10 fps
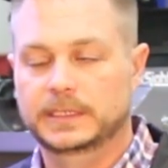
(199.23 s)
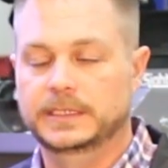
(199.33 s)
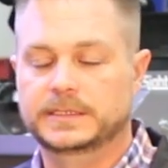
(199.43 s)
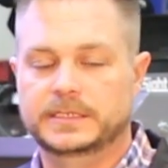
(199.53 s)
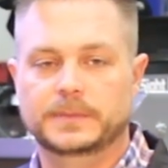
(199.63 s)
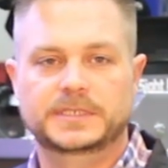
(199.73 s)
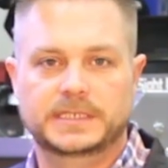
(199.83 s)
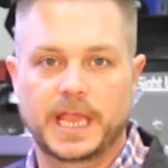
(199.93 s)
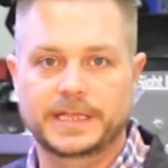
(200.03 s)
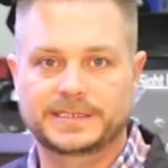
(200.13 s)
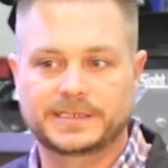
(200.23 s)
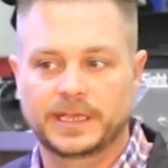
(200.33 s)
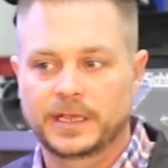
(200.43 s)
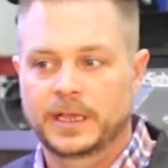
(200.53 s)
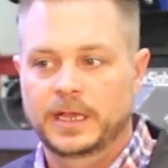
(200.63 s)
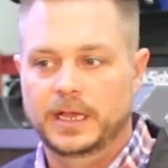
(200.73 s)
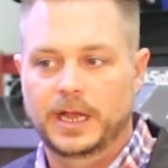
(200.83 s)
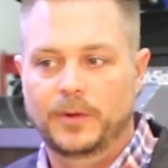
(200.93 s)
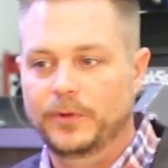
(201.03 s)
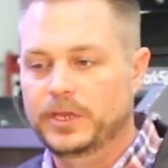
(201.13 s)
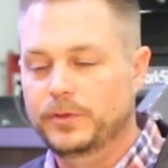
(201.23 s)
In some states, when